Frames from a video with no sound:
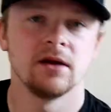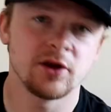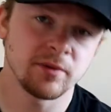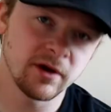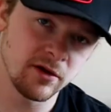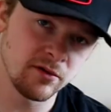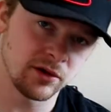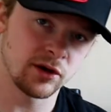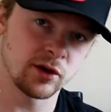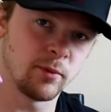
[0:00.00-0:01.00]
It's one of those
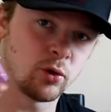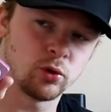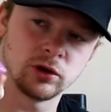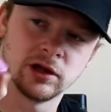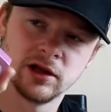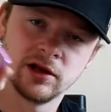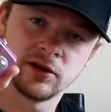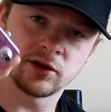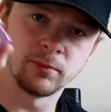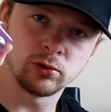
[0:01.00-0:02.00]
small
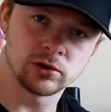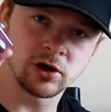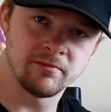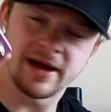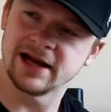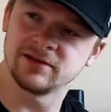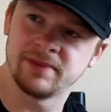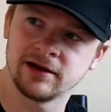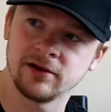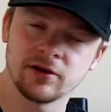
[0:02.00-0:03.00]
compact
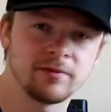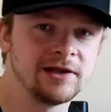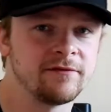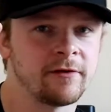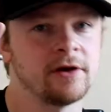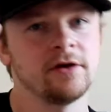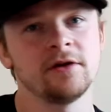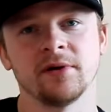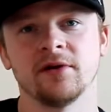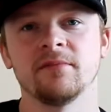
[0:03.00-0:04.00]
pedals, which is very
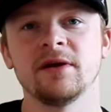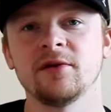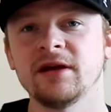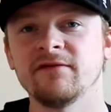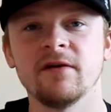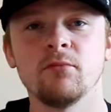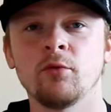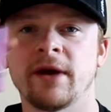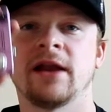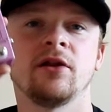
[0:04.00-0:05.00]
good because it means we can fit more
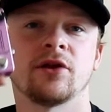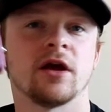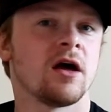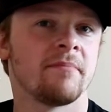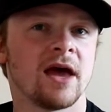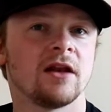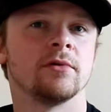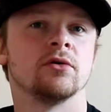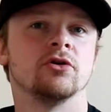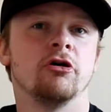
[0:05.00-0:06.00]
pedals on our pedal
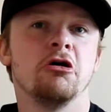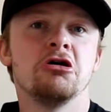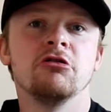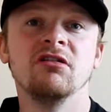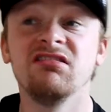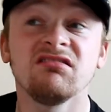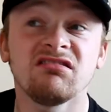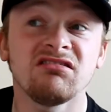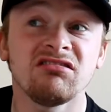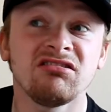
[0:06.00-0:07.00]
board.
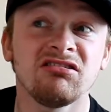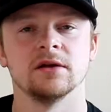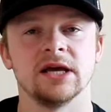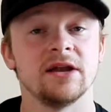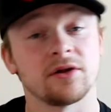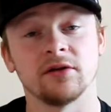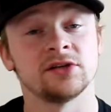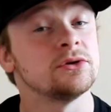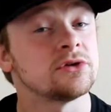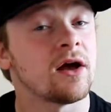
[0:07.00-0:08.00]
It's got
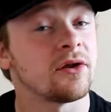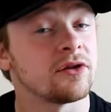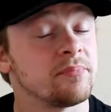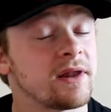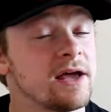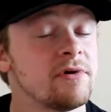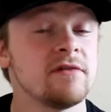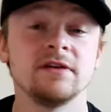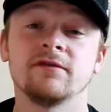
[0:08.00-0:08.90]
two dials to play with.